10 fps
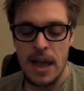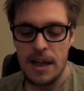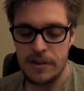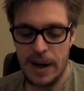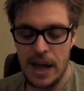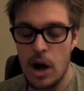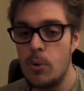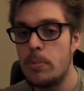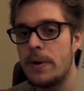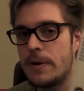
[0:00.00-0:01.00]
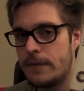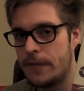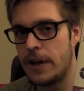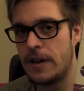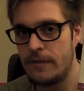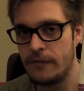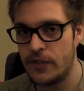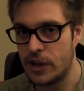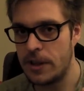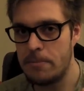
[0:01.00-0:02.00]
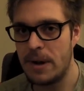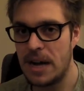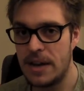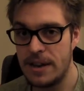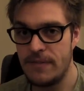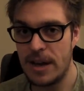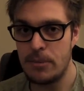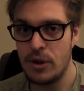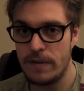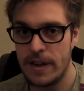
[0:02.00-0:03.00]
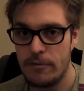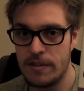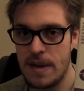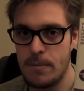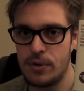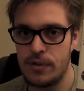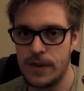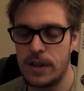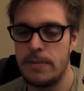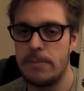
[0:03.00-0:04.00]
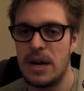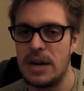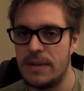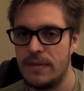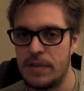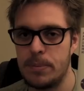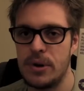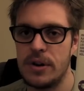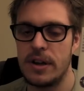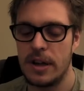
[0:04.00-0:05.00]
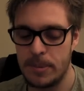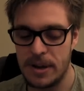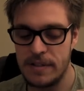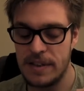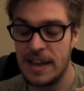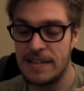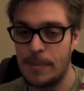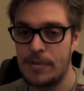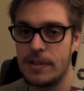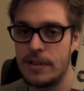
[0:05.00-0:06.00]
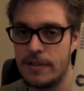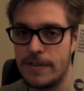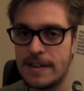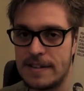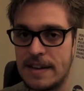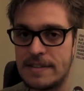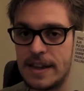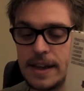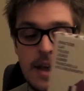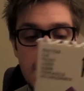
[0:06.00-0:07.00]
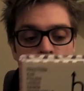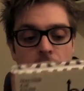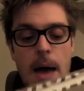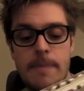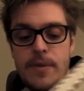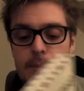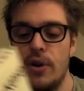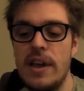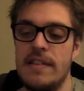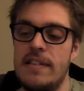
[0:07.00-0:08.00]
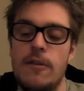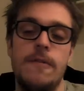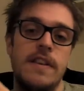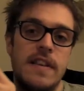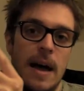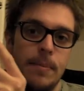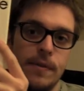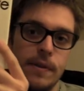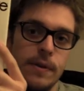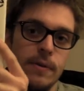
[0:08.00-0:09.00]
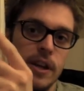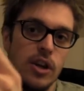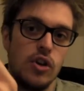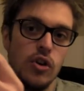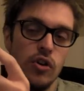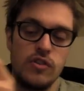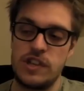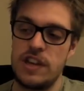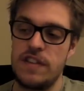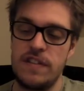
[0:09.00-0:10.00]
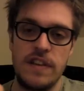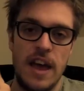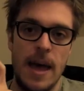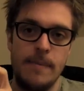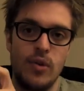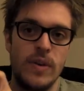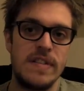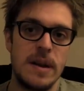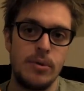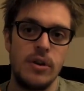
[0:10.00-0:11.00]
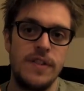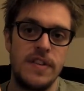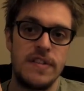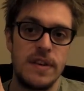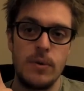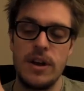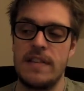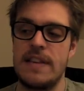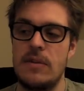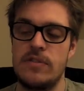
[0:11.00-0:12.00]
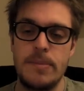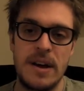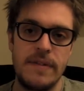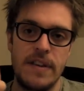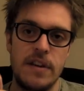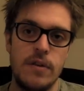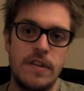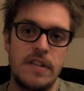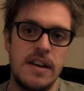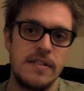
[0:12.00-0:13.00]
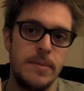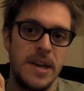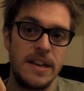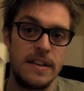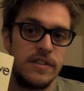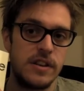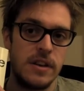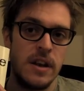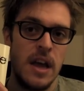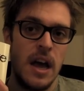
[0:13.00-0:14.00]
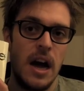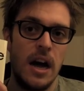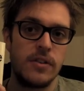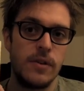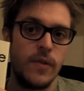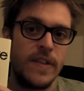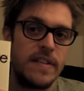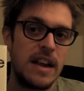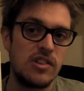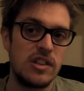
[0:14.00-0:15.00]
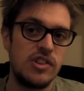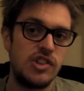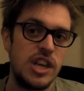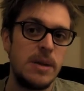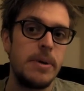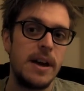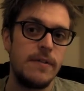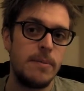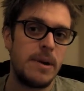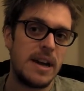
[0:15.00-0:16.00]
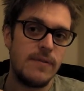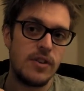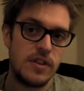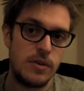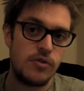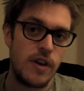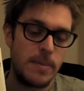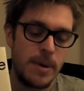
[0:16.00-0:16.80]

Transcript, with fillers: So I hope that the Clint Barton in that movie resembles the Clint Barton in this book because it is absolutely fantastic. Um, the book itself is absolutely gorgeous. Um, the reason I bought this is it works out to buy this oversized limited edition hardcover. This is actually cheaper than buying the two trade